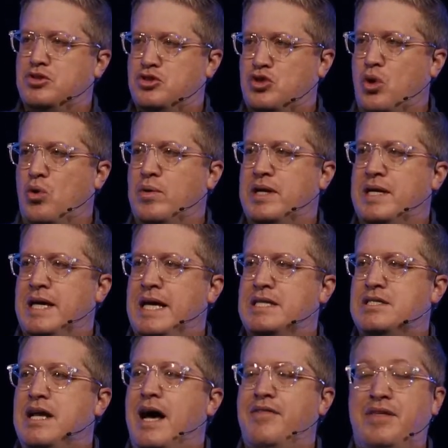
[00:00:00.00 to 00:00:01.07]
story
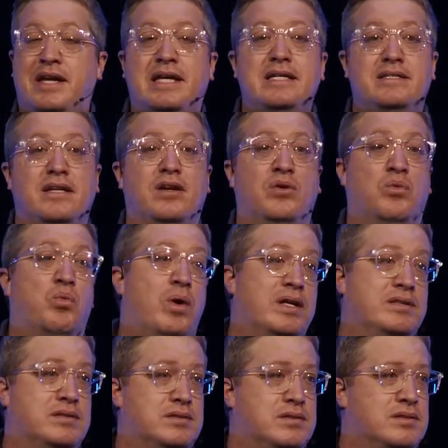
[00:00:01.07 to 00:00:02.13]
is not that he did it
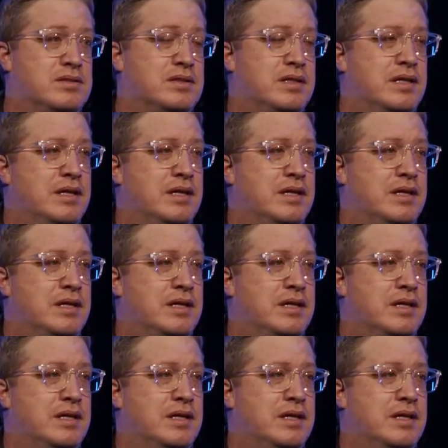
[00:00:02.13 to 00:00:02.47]
once.